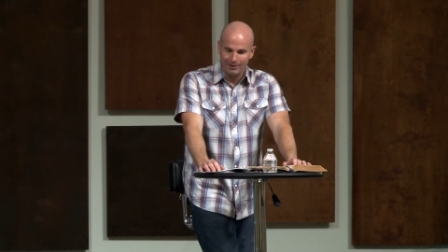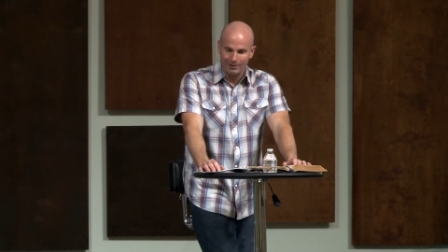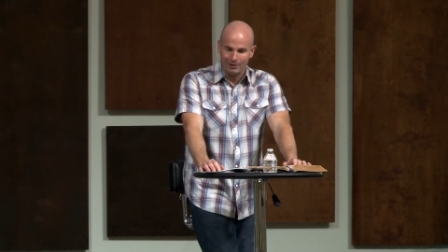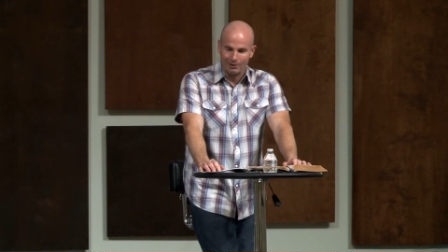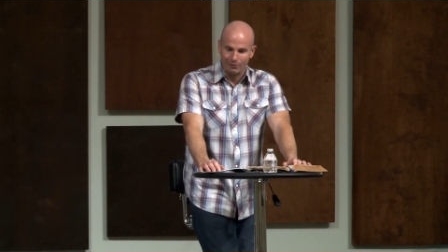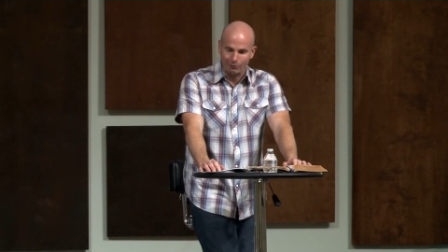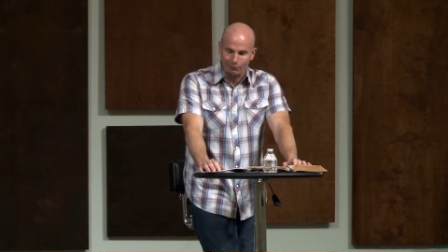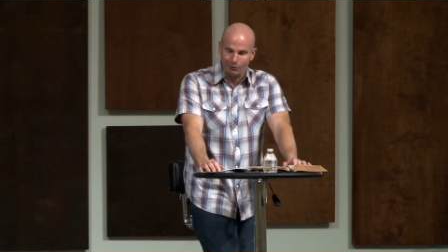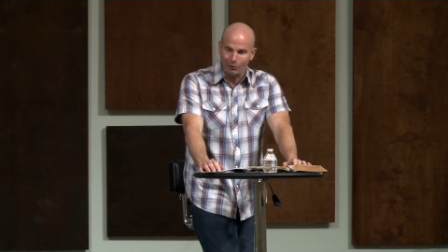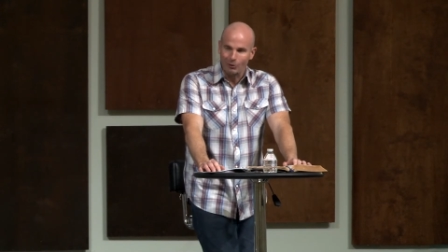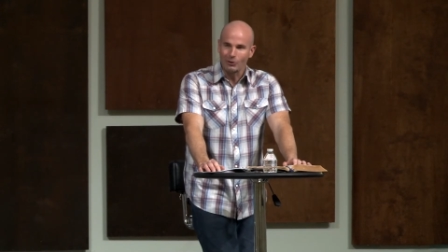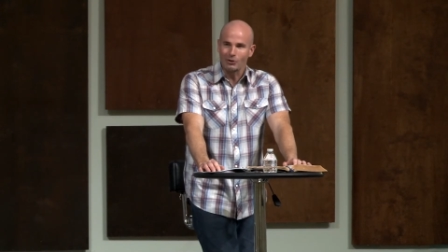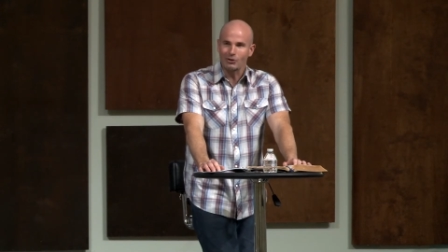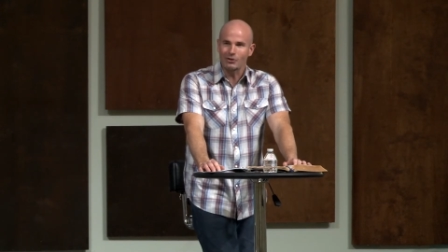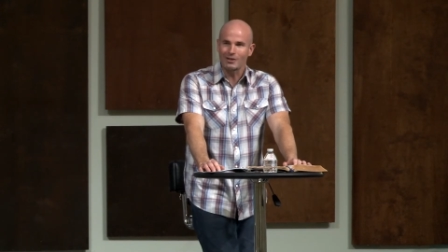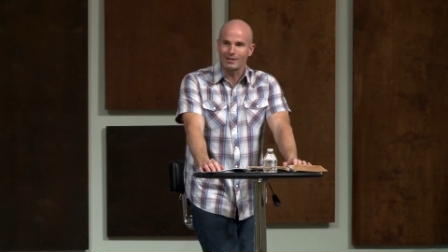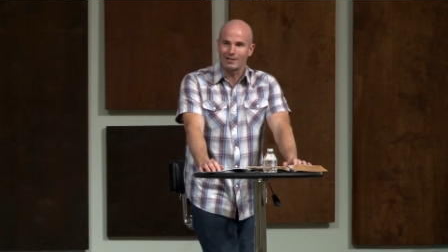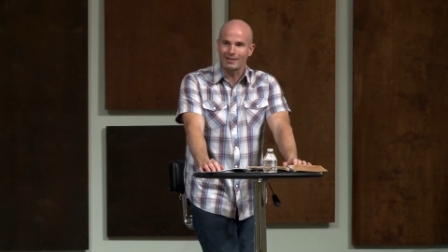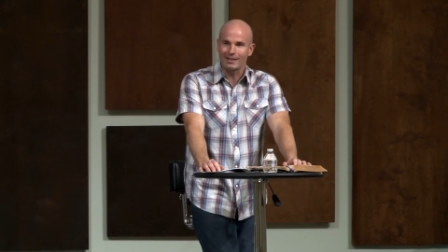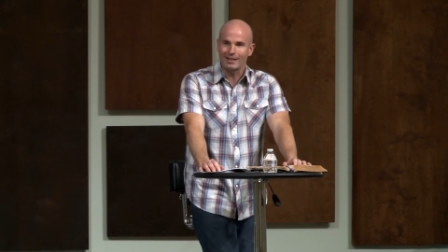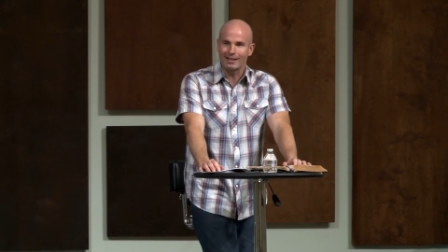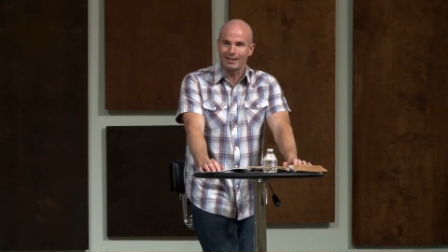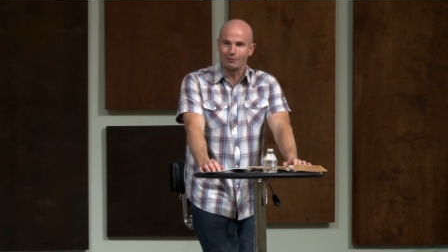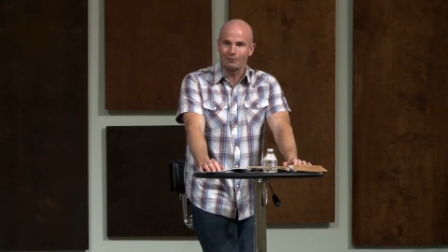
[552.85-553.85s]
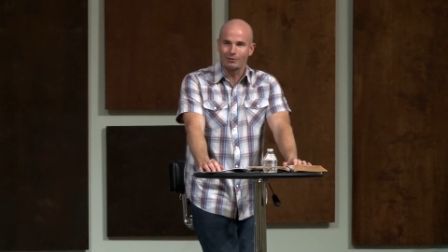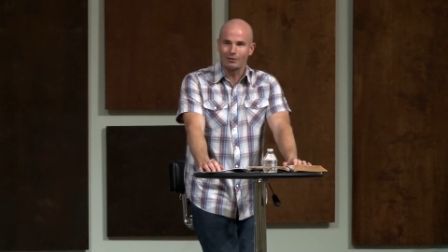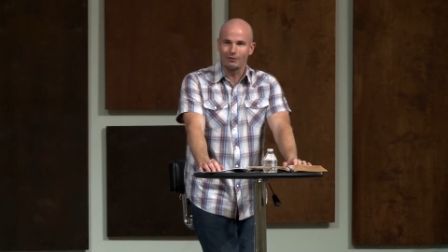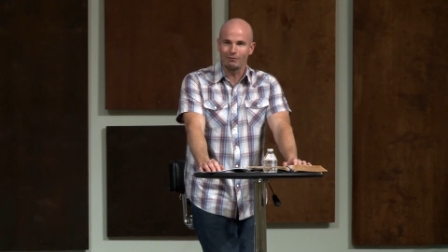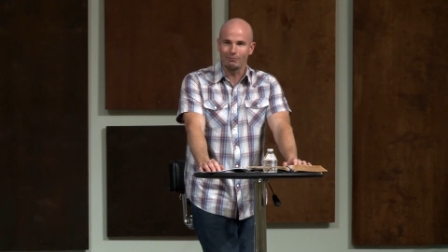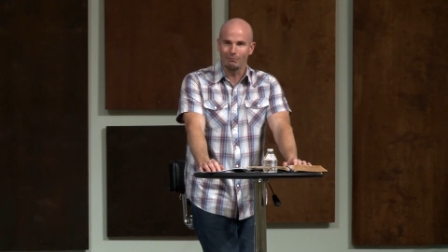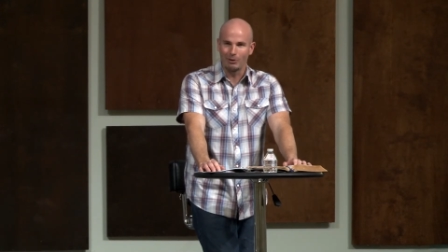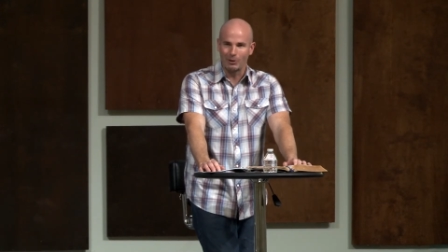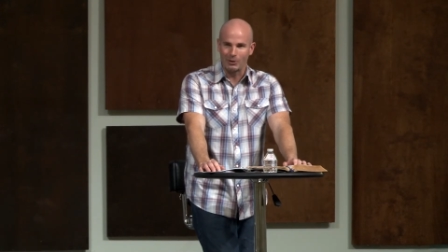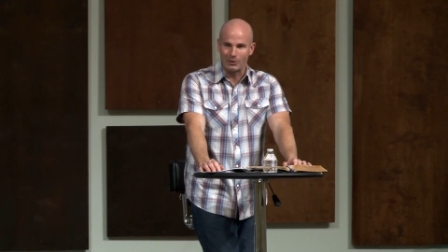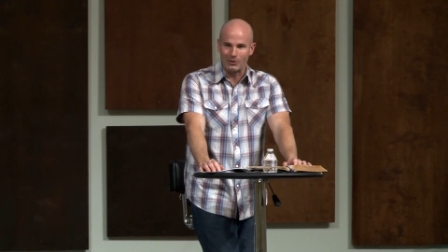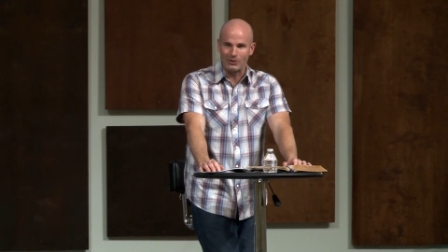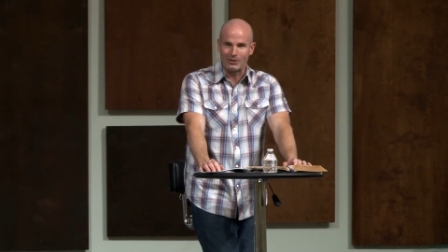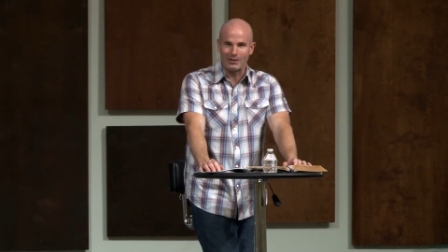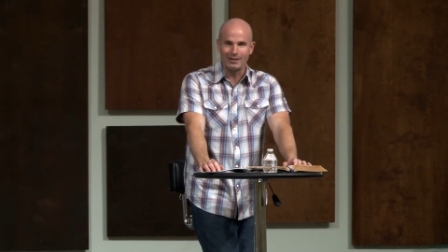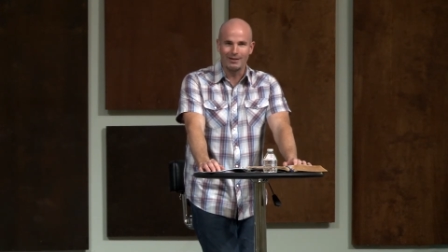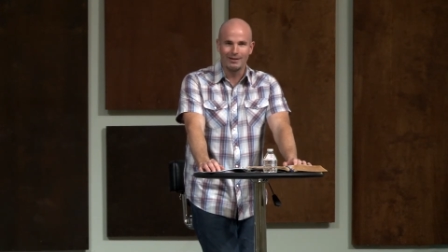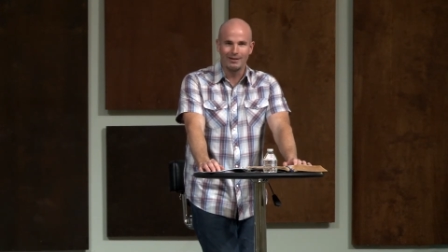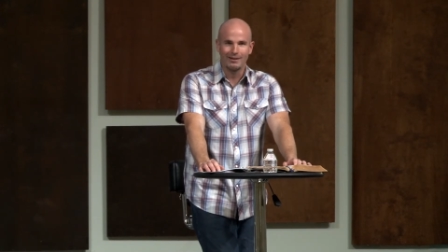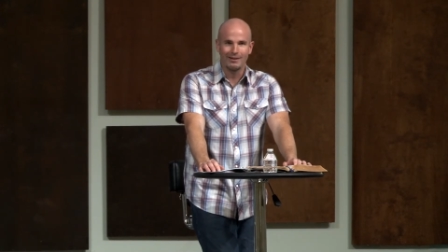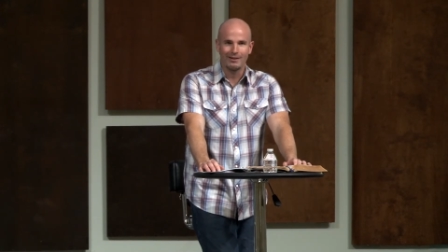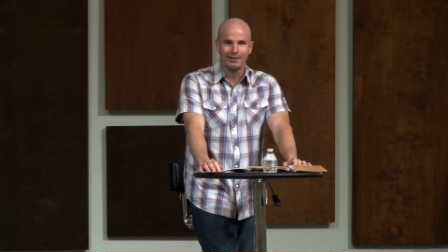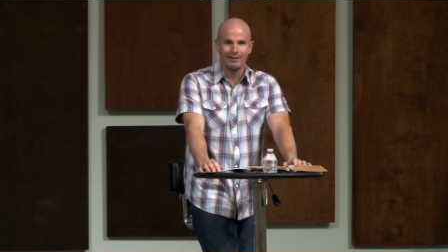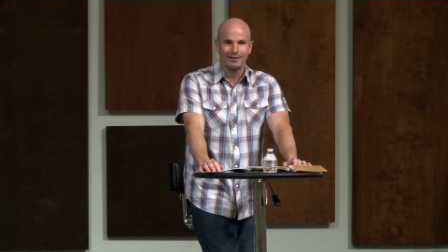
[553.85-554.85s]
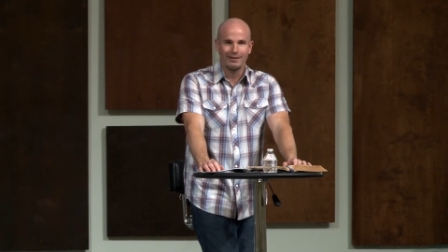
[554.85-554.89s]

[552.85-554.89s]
The first is the gift of mercy,